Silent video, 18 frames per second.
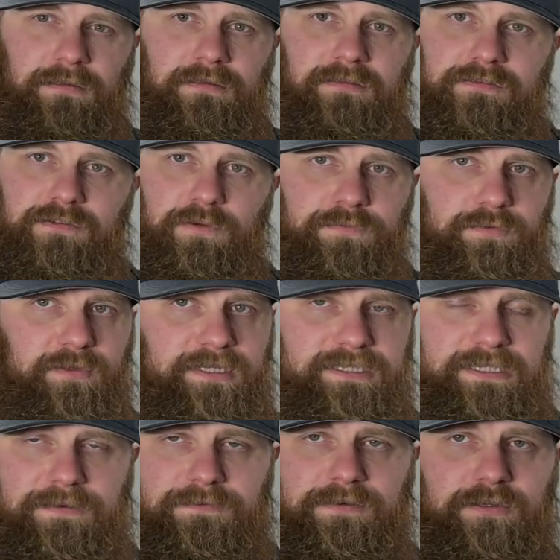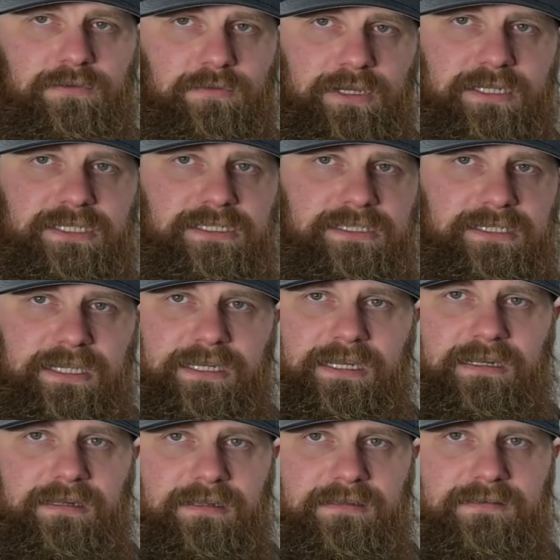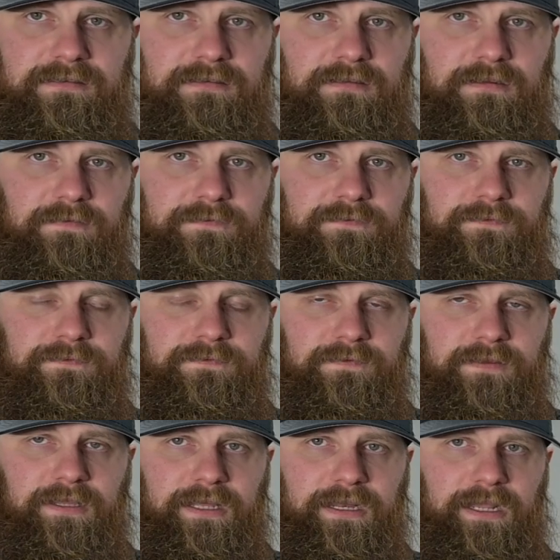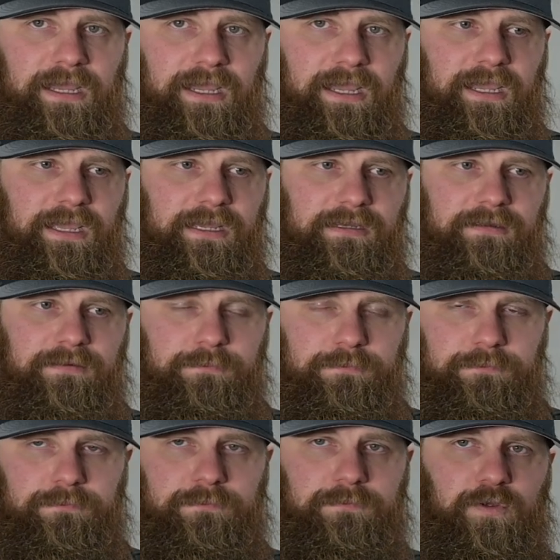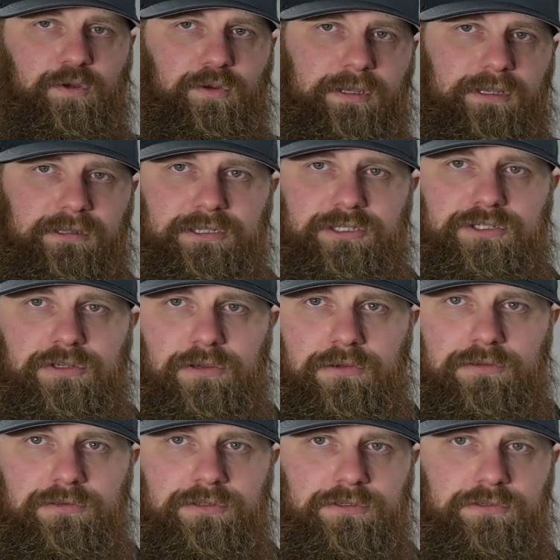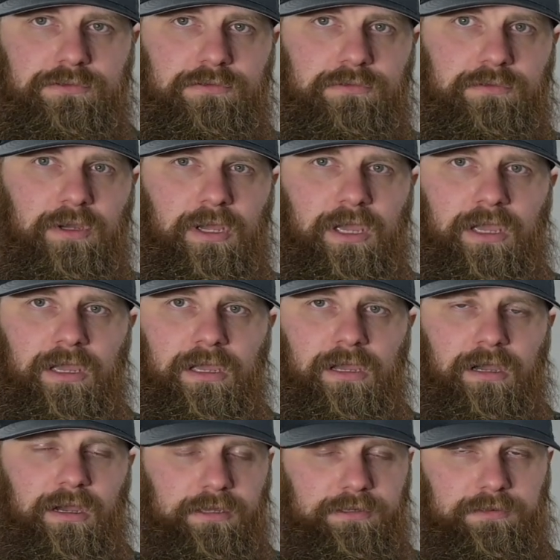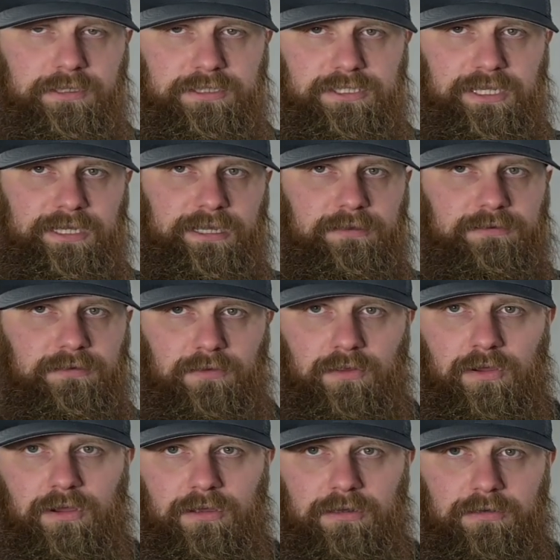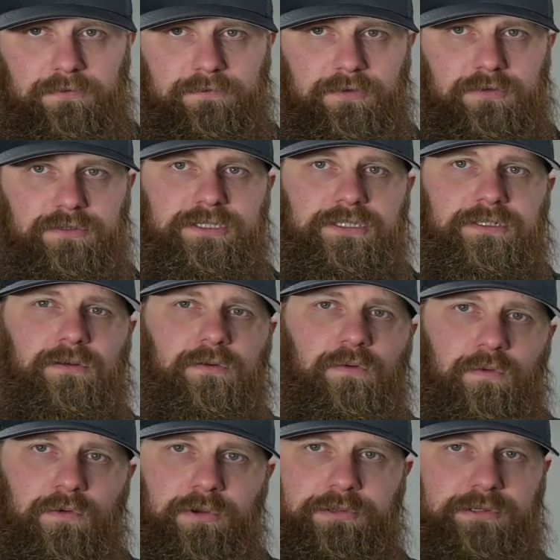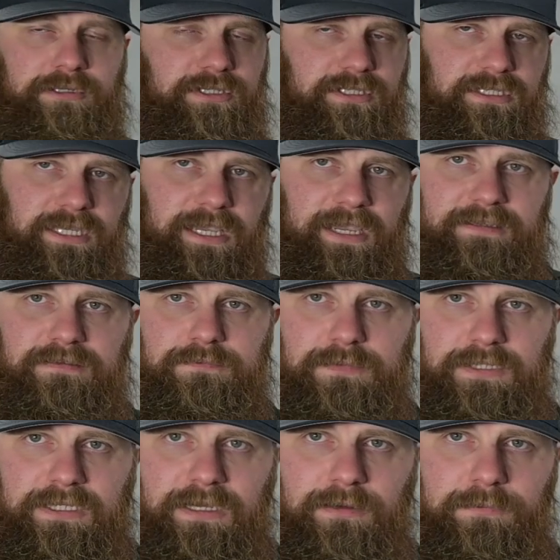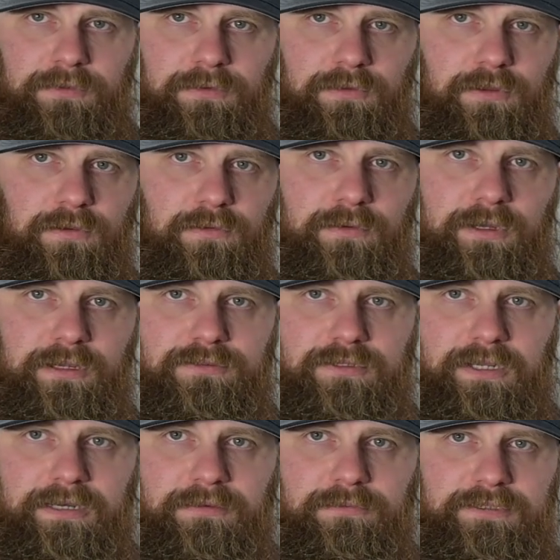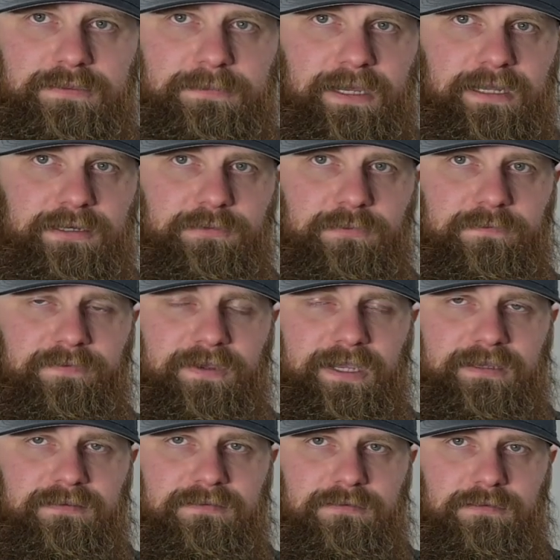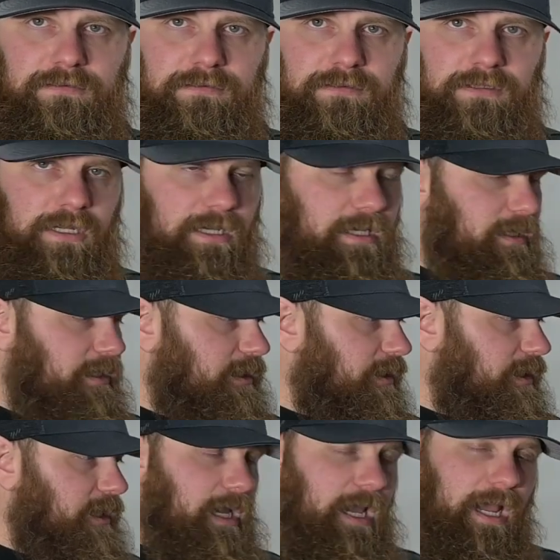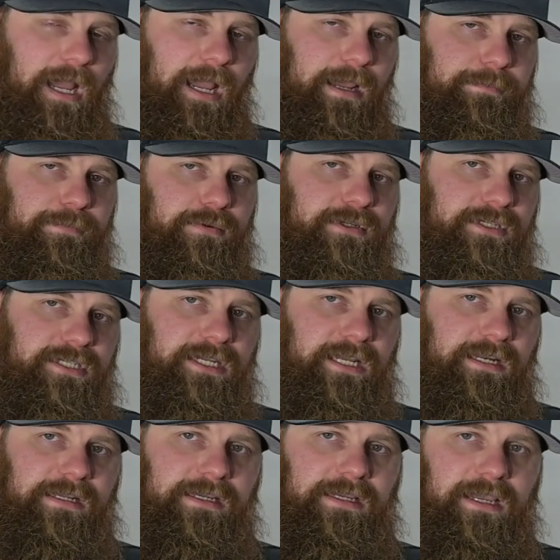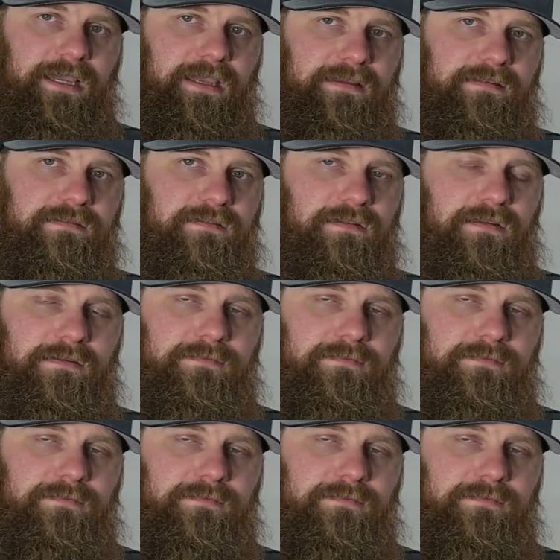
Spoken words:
So if you guys have any questions on any of this stuff that I quickly showed you, you can check out the longer version, or you can just ask me down below. I'll try to respond to them faster. I appreciate it, guys.